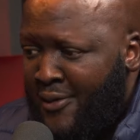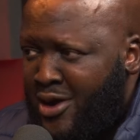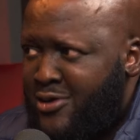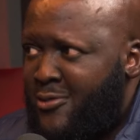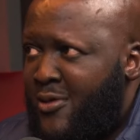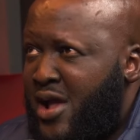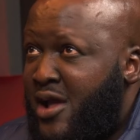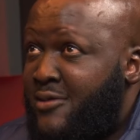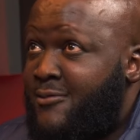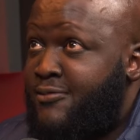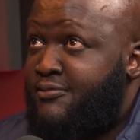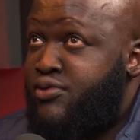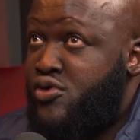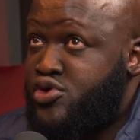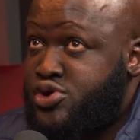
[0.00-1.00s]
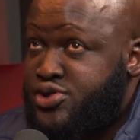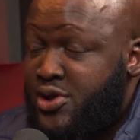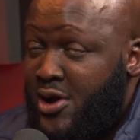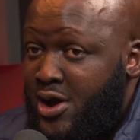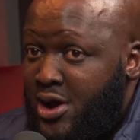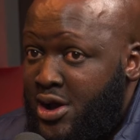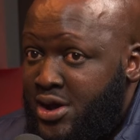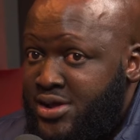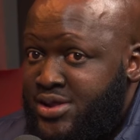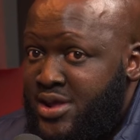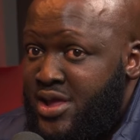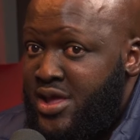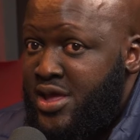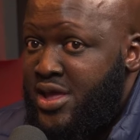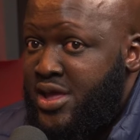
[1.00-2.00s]
part of why I pushed
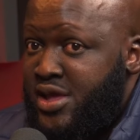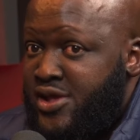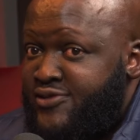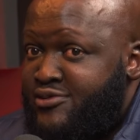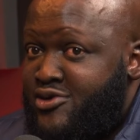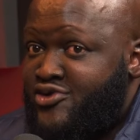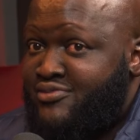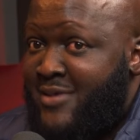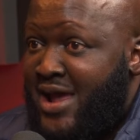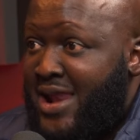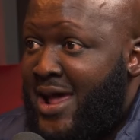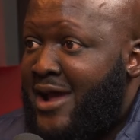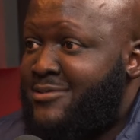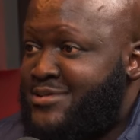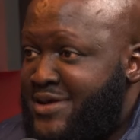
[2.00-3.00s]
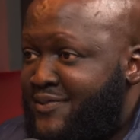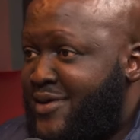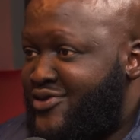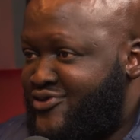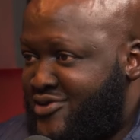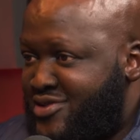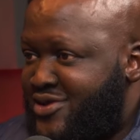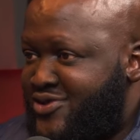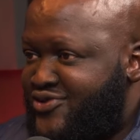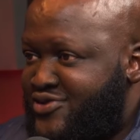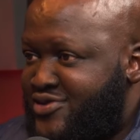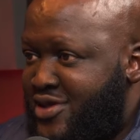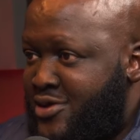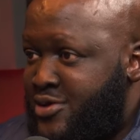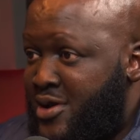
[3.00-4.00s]
hard is because my life depends on
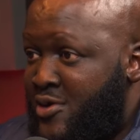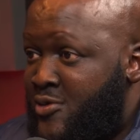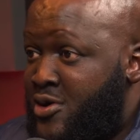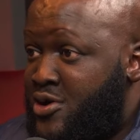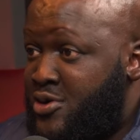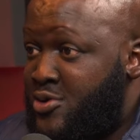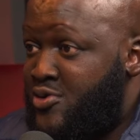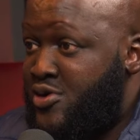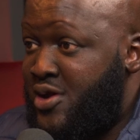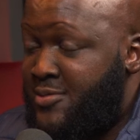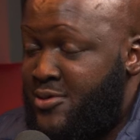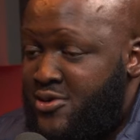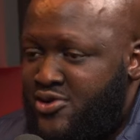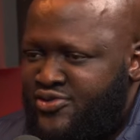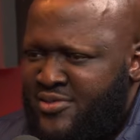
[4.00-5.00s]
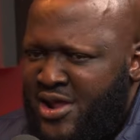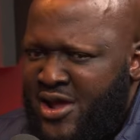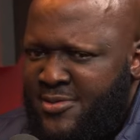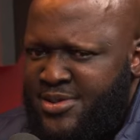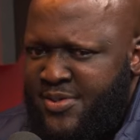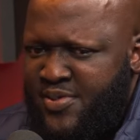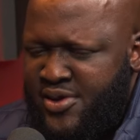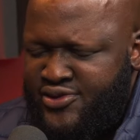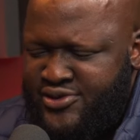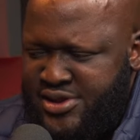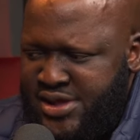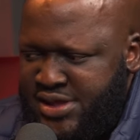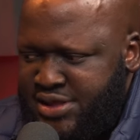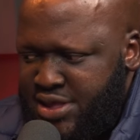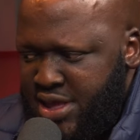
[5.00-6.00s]
this. And, you know, I work on Khula because my life
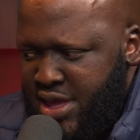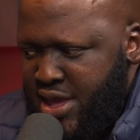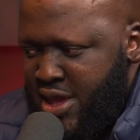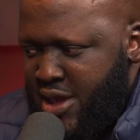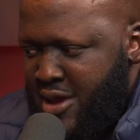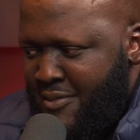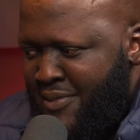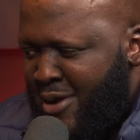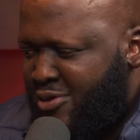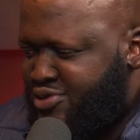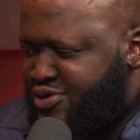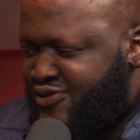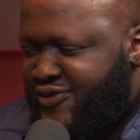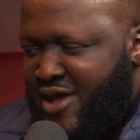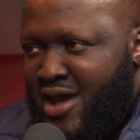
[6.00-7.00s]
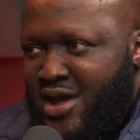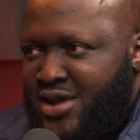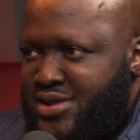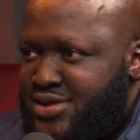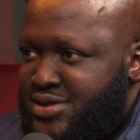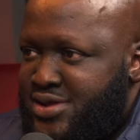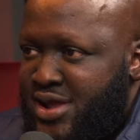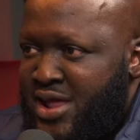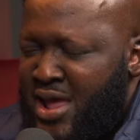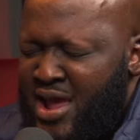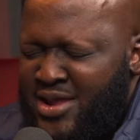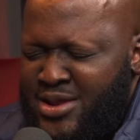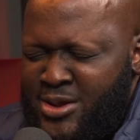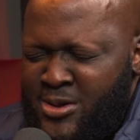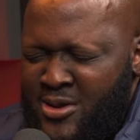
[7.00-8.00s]
depends on it. But I was just tired,
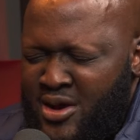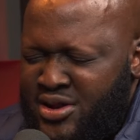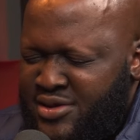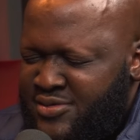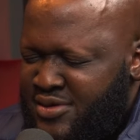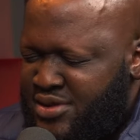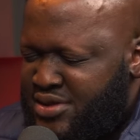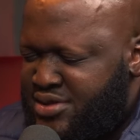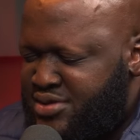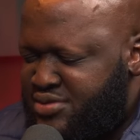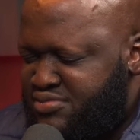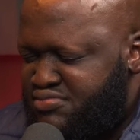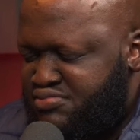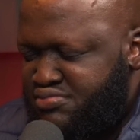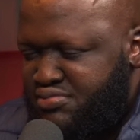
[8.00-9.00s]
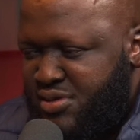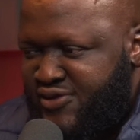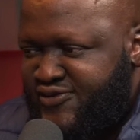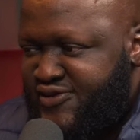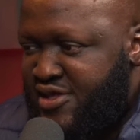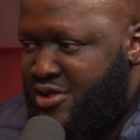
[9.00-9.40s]
and I had not even a